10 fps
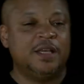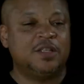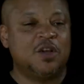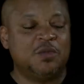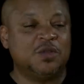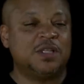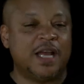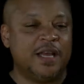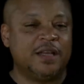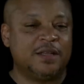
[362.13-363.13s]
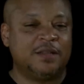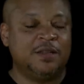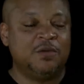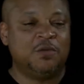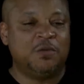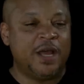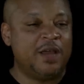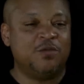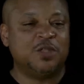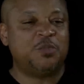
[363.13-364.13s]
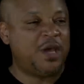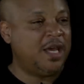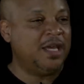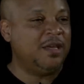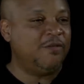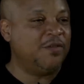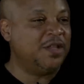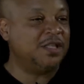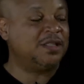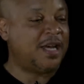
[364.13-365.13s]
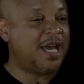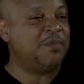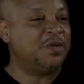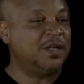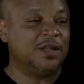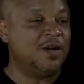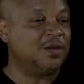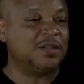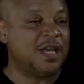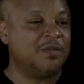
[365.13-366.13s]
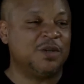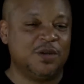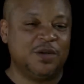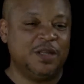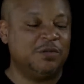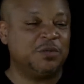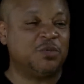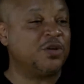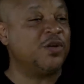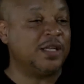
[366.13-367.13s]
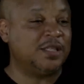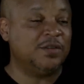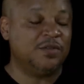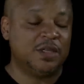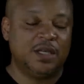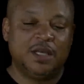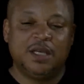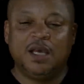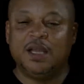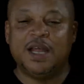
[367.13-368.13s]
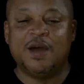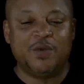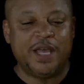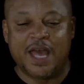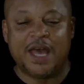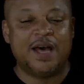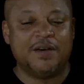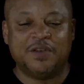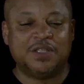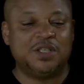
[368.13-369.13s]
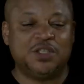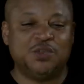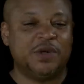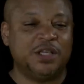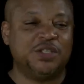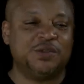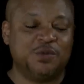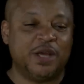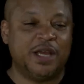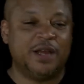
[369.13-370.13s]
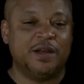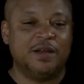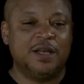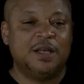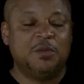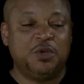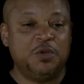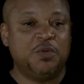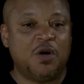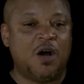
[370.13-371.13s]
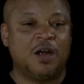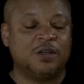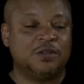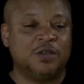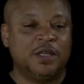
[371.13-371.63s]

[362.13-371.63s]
it's almost like the way was paved for this to happen a long time ago and it was progressive. And now we have a situation where people are,